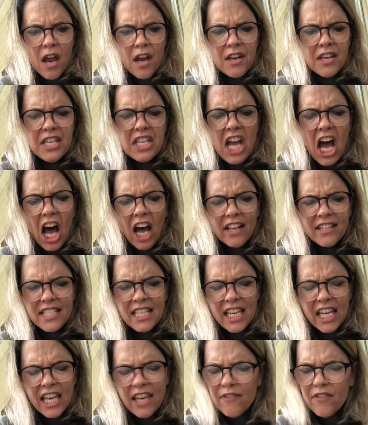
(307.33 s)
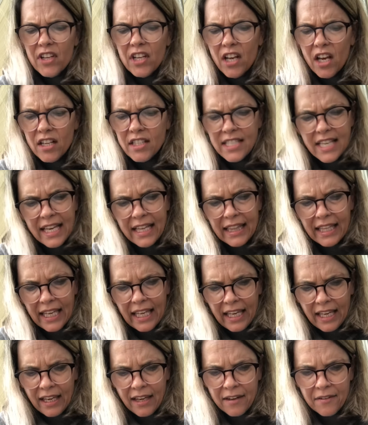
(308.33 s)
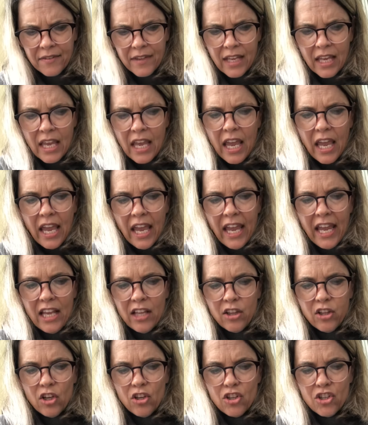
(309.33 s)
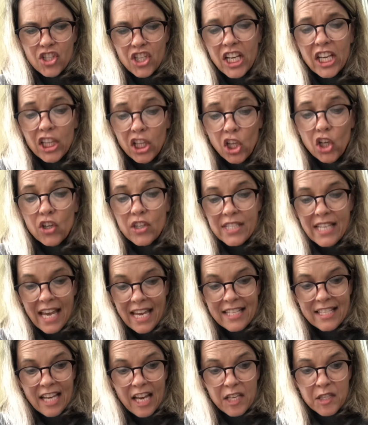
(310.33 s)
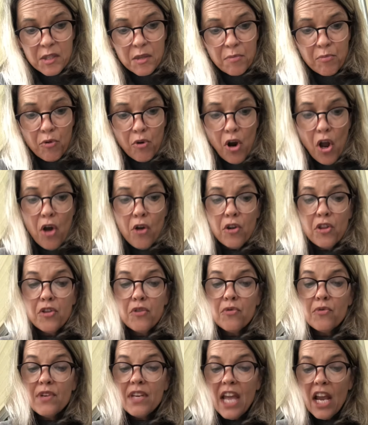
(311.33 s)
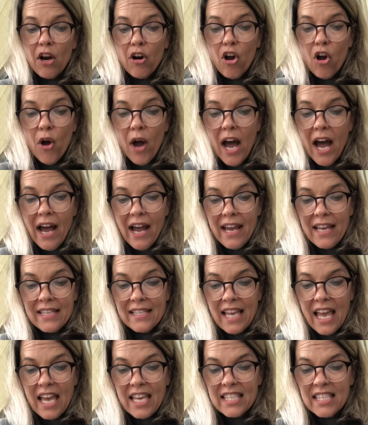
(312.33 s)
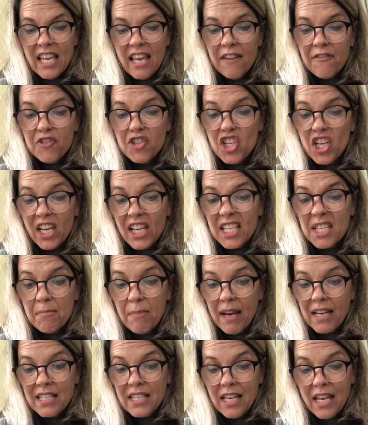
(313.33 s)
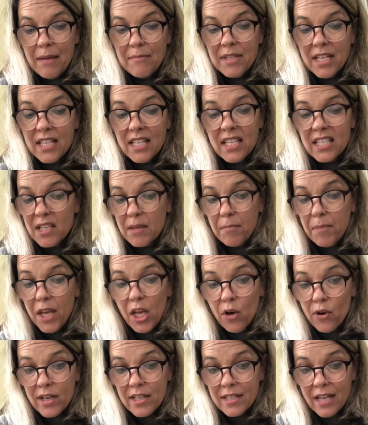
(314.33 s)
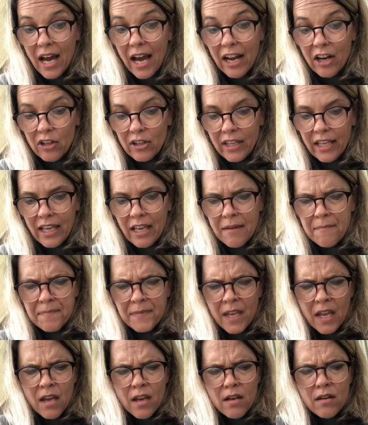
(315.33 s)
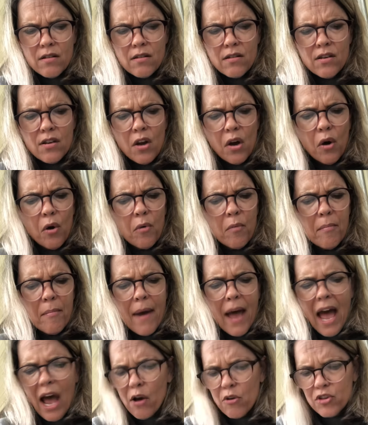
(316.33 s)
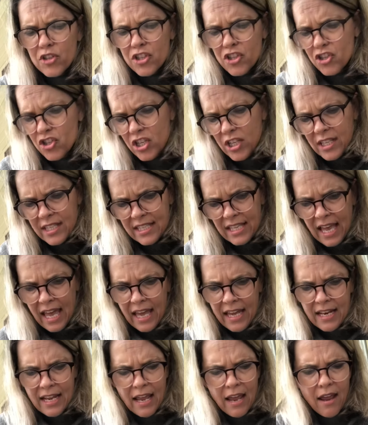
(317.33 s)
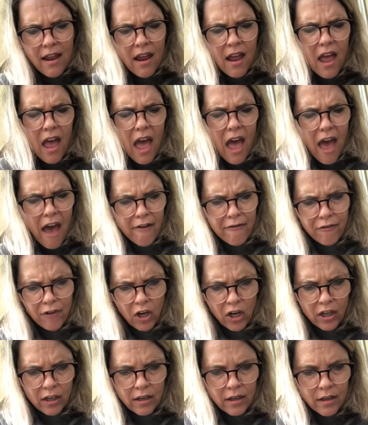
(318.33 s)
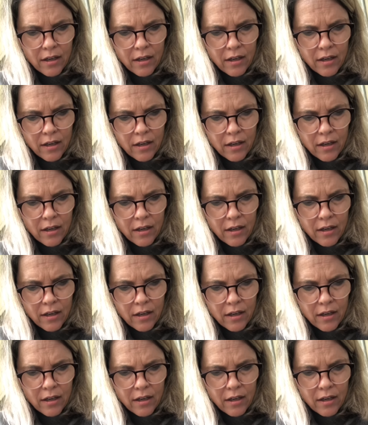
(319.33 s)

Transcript: Not even a tilling." She looked at Despereaux through narrow eyes as if she expected him to disappear entirely. "No mouse," she said, "ever."